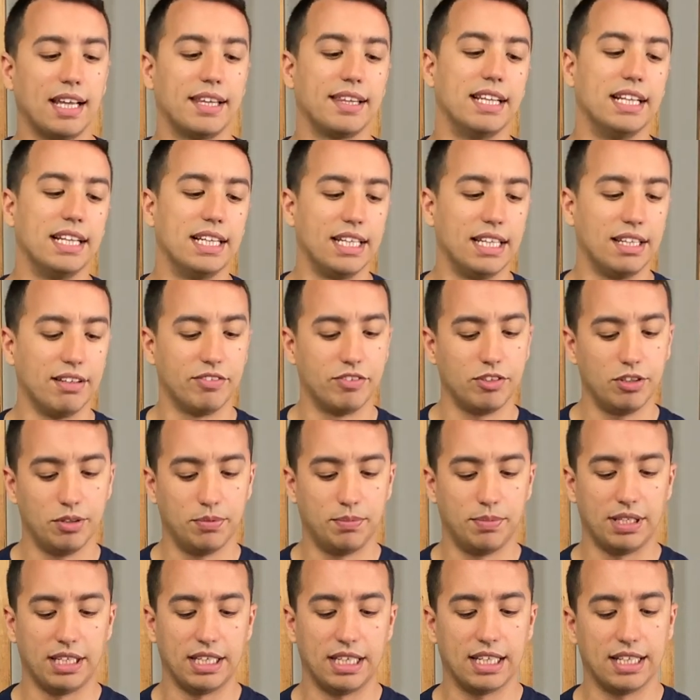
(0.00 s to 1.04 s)
and the leaves will
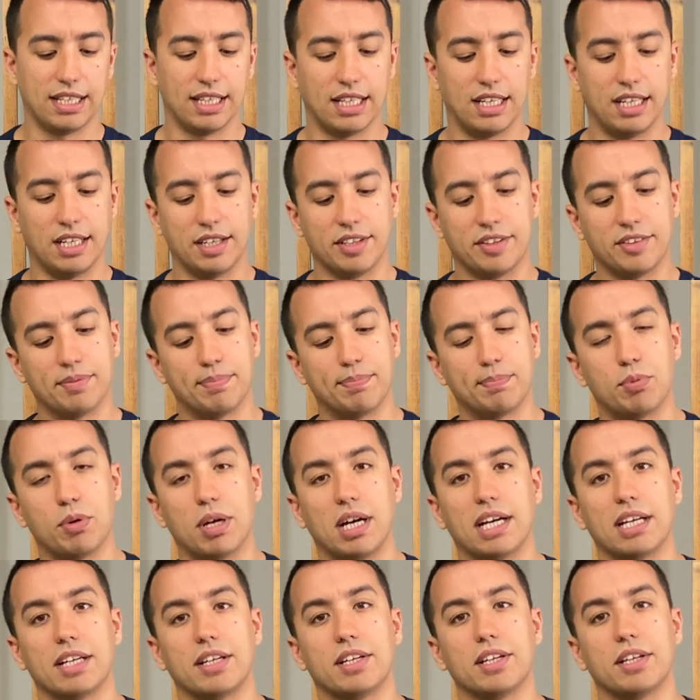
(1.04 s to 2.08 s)
be a nice
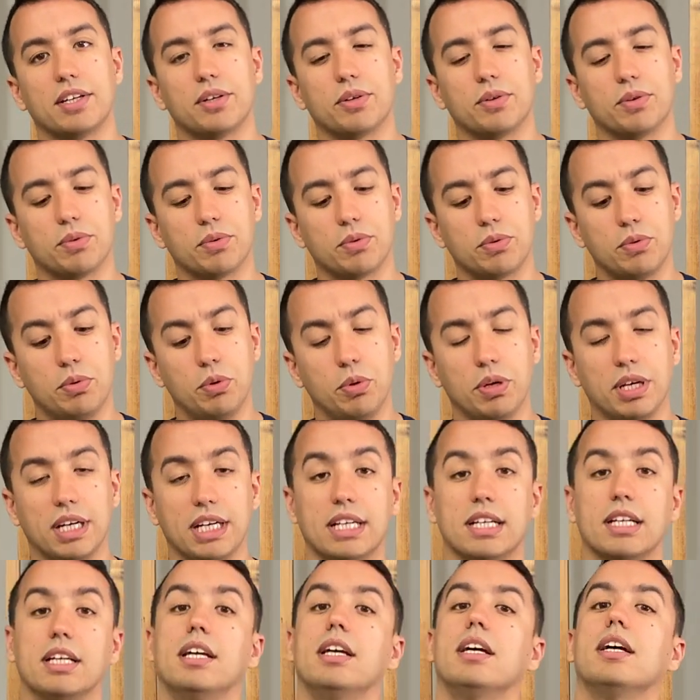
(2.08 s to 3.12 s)
bright
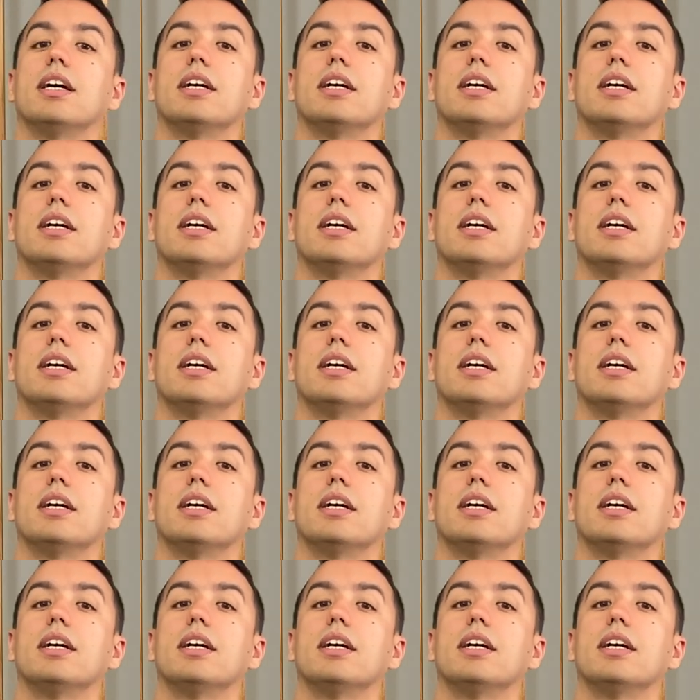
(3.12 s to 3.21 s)
green.